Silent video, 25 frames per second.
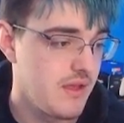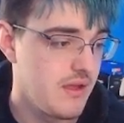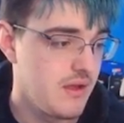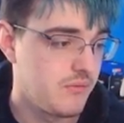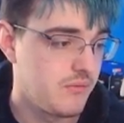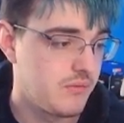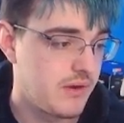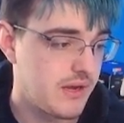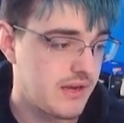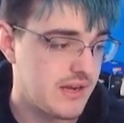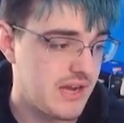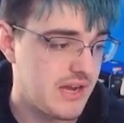
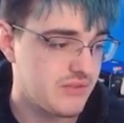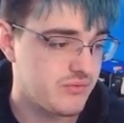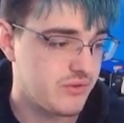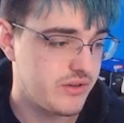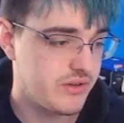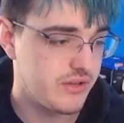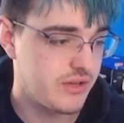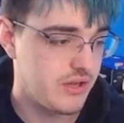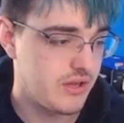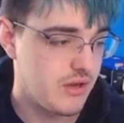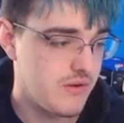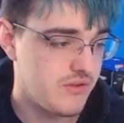What you guys
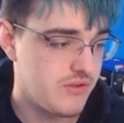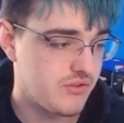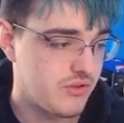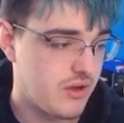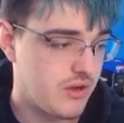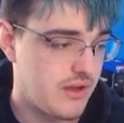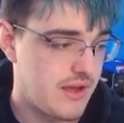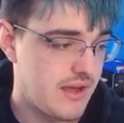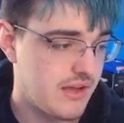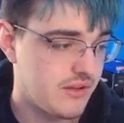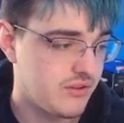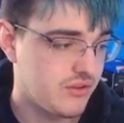want to do is go
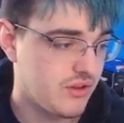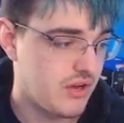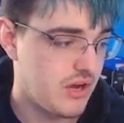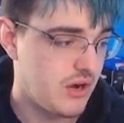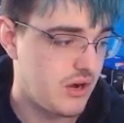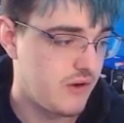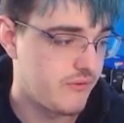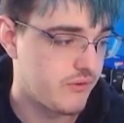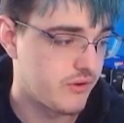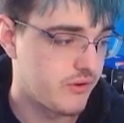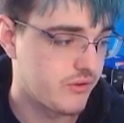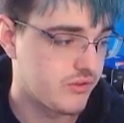ahead to
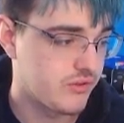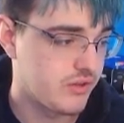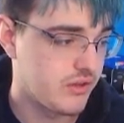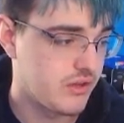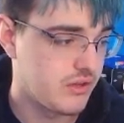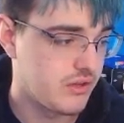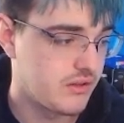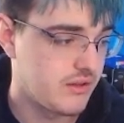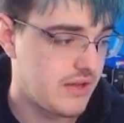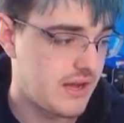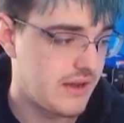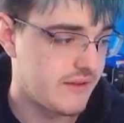over to
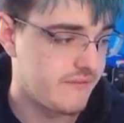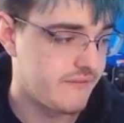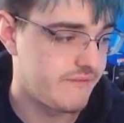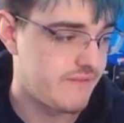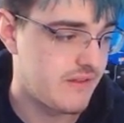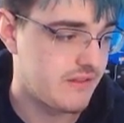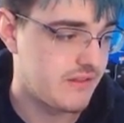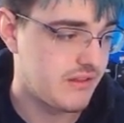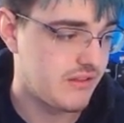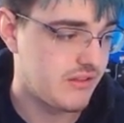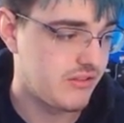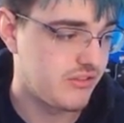line
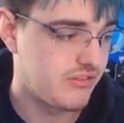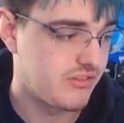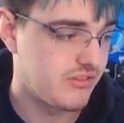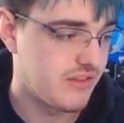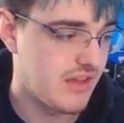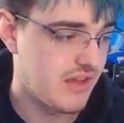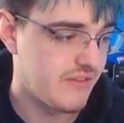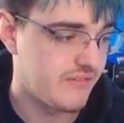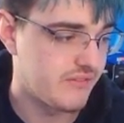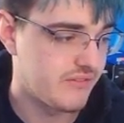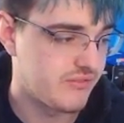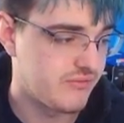
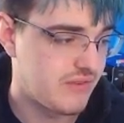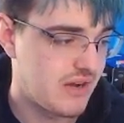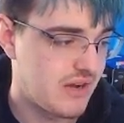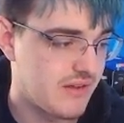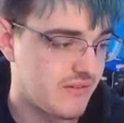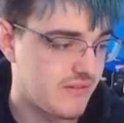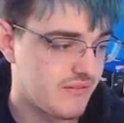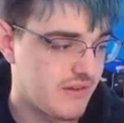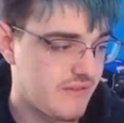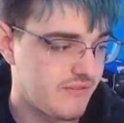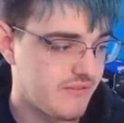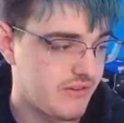57,
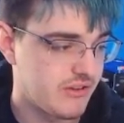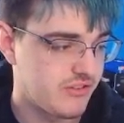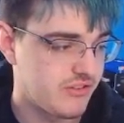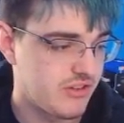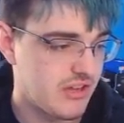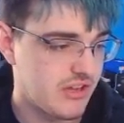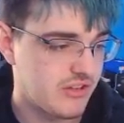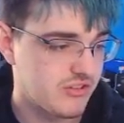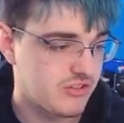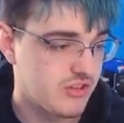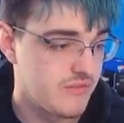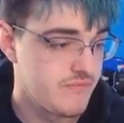line
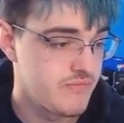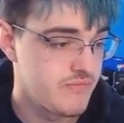56,